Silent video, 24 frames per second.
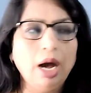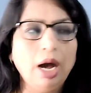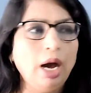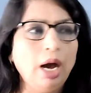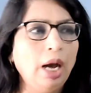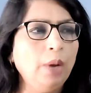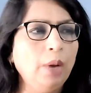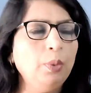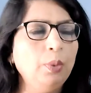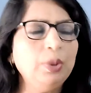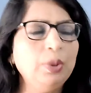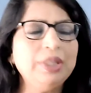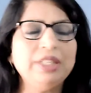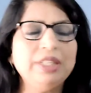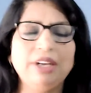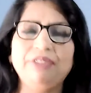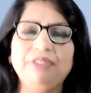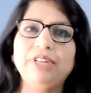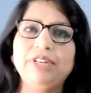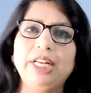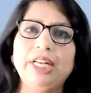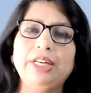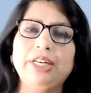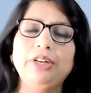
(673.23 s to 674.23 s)
I would
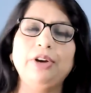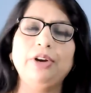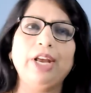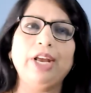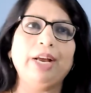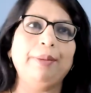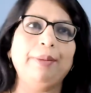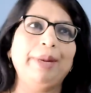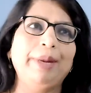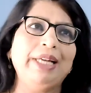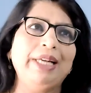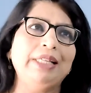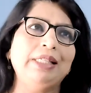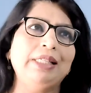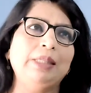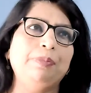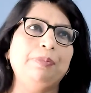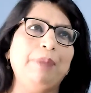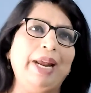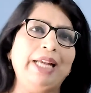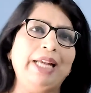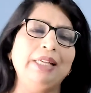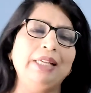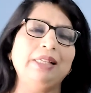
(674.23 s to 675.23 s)
definitely recommend
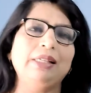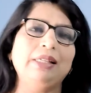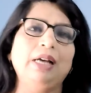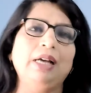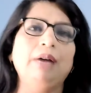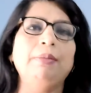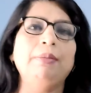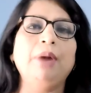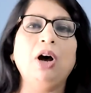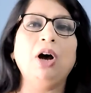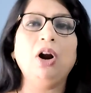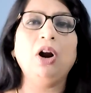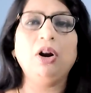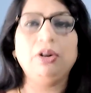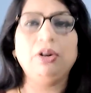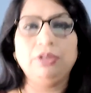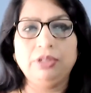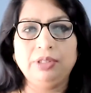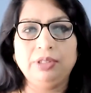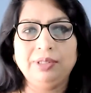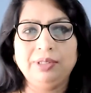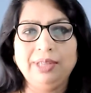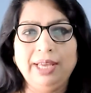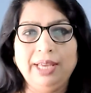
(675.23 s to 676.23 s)
spend some
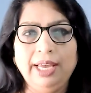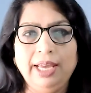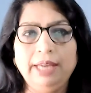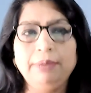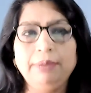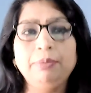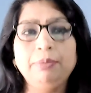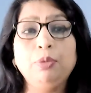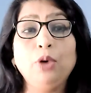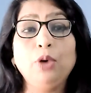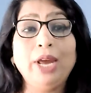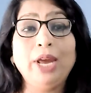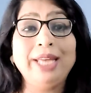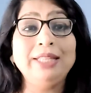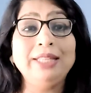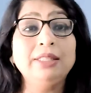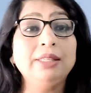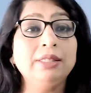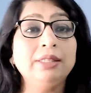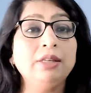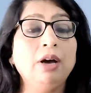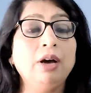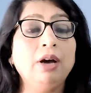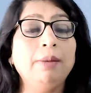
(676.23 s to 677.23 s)
hours in
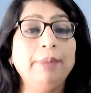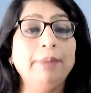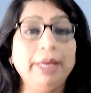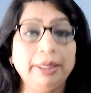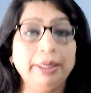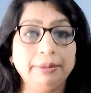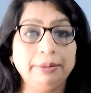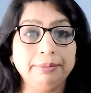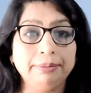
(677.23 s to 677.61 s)
brainstorming.